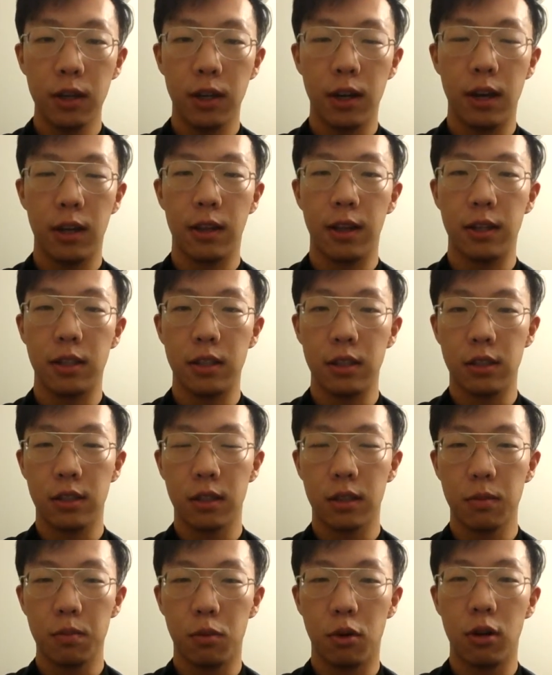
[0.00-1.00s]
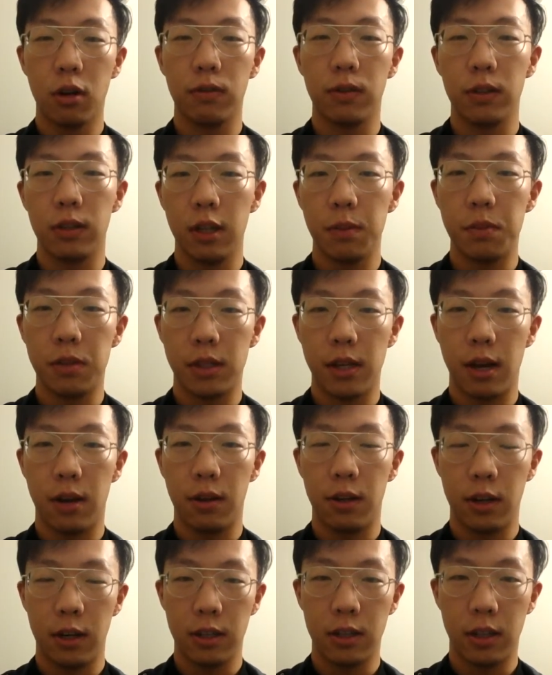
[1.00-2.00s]
And that's more of a lip
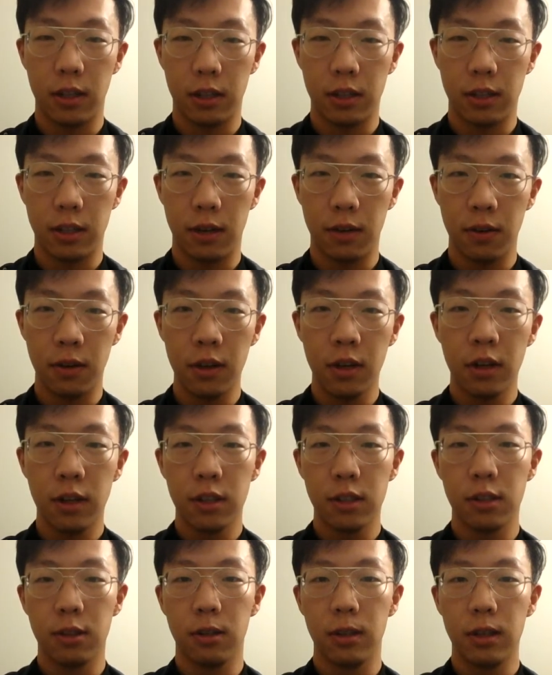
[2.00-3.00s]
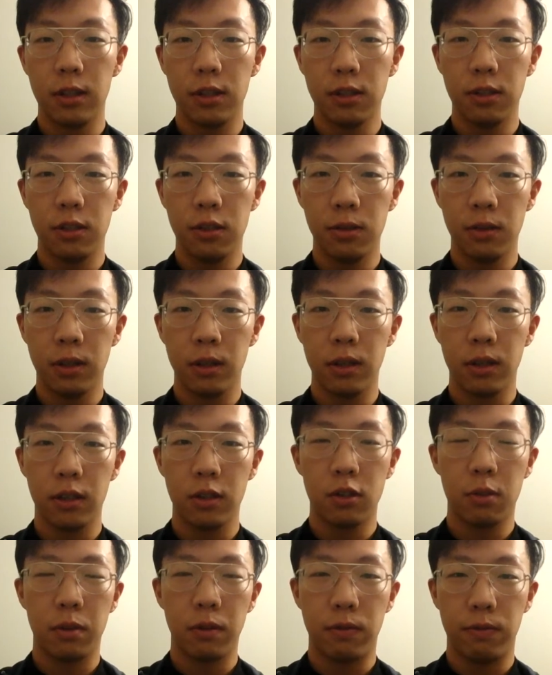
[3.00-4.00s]
sound than a tongue sound. So it lets you do it a
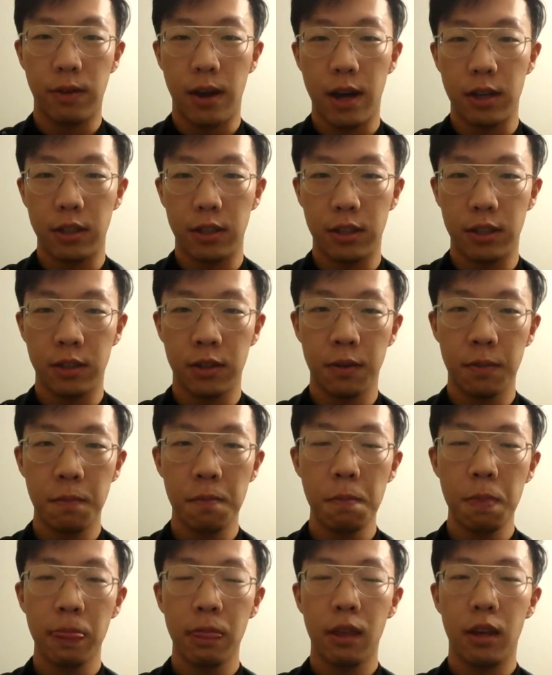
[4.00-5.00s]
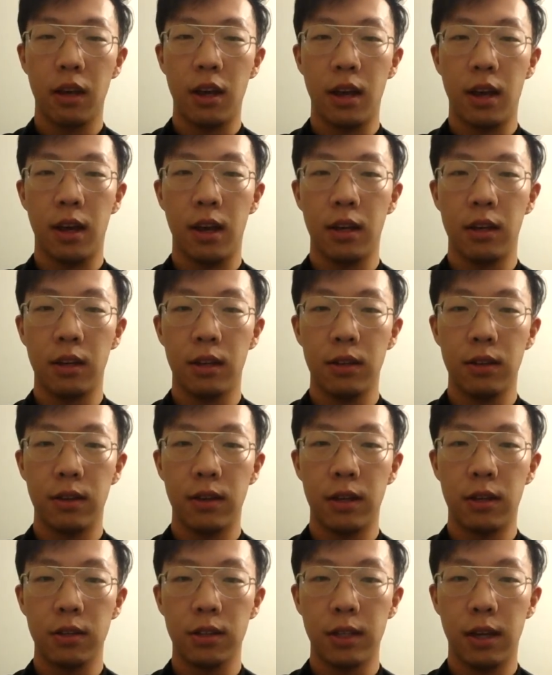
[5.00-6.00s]
little bit faster, and
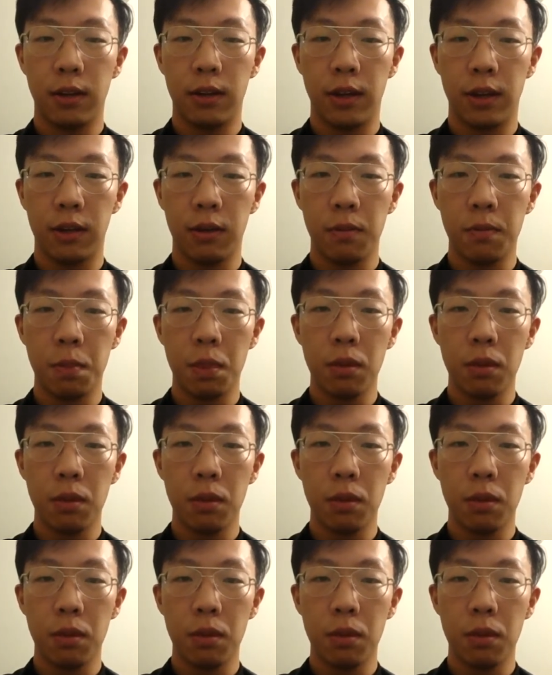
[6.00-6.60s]
that'll sound like